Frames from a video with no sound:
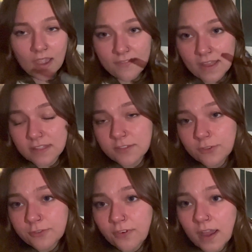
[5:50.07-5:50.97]
I've had these
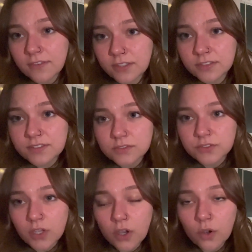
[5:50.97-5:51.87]
for five years,
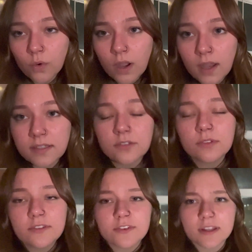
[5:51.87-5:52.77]
so I didn't
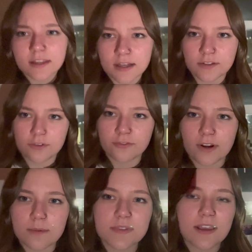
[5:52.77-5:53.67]
really feel like getting new frames